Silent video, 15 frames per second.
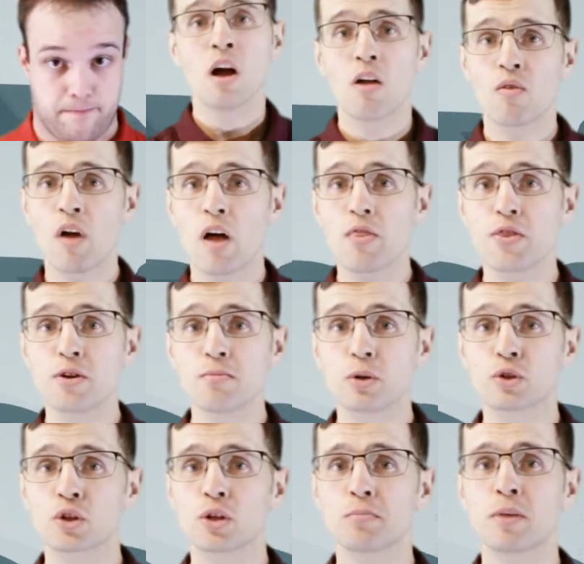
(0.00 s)
Non-thermal
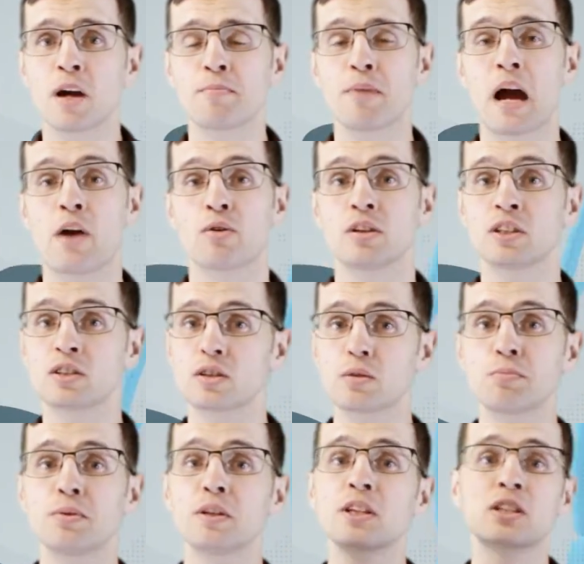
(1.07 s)
turbine power is still a
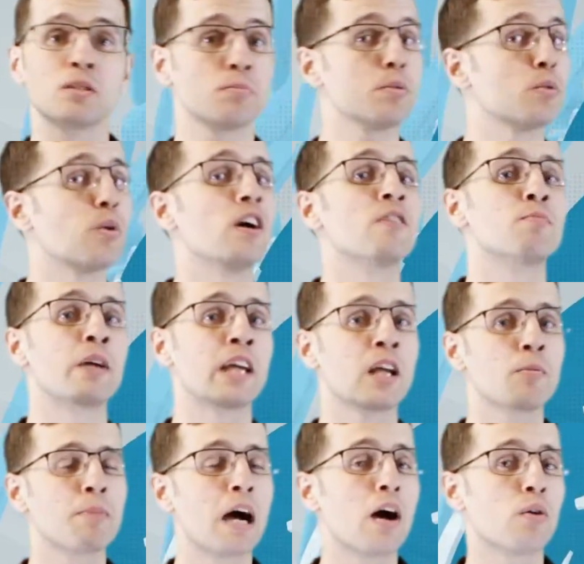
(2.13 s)
pretty simple way of making
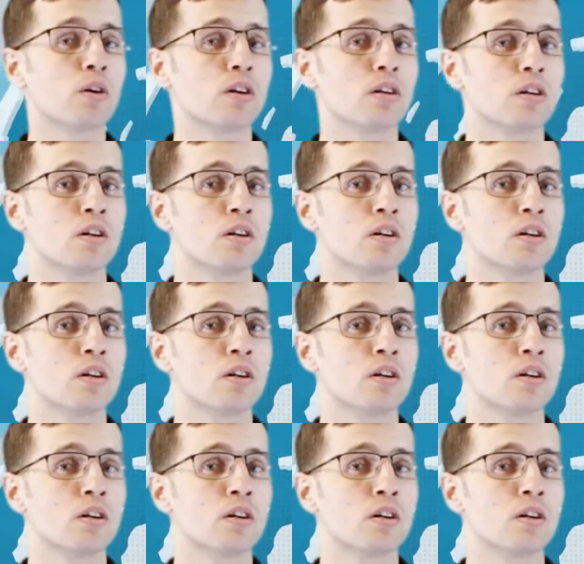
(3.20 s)
power.